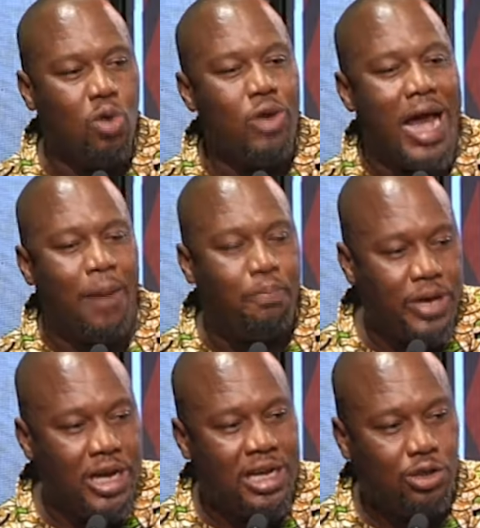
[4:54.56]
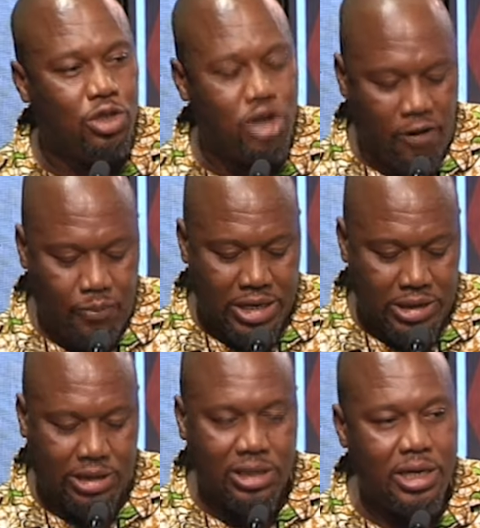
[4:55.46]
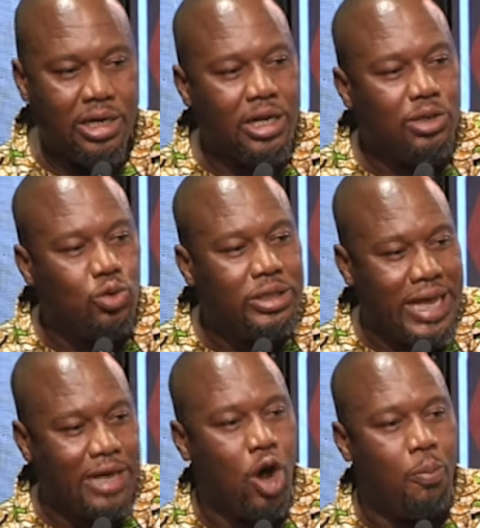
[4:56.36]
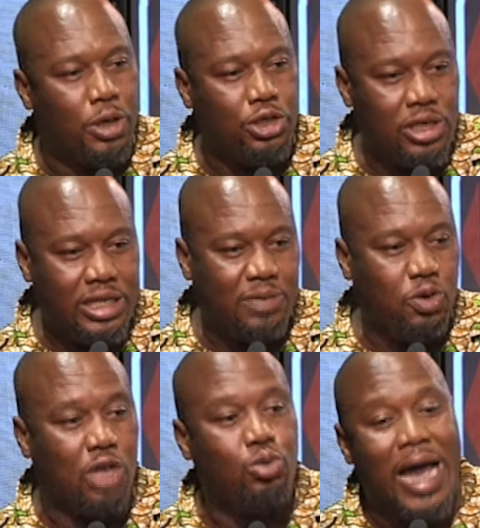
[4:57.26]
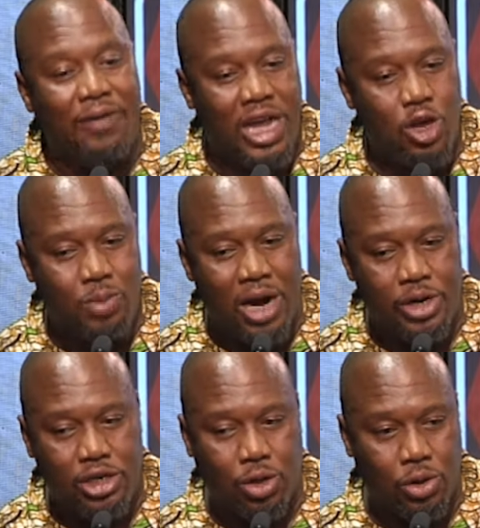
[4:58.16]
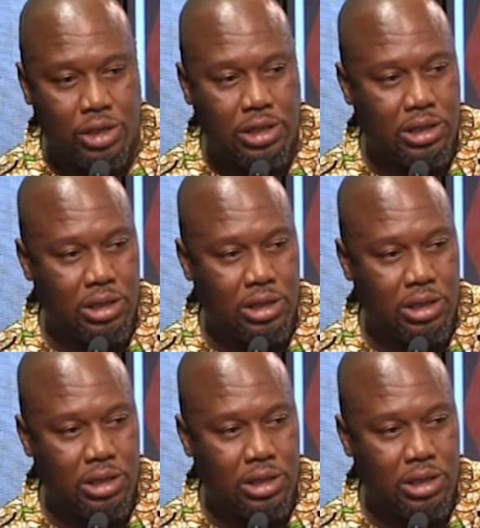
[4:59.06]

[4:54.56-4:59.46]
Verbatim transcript: are appealing to government to take the opportunity because we have the human resource.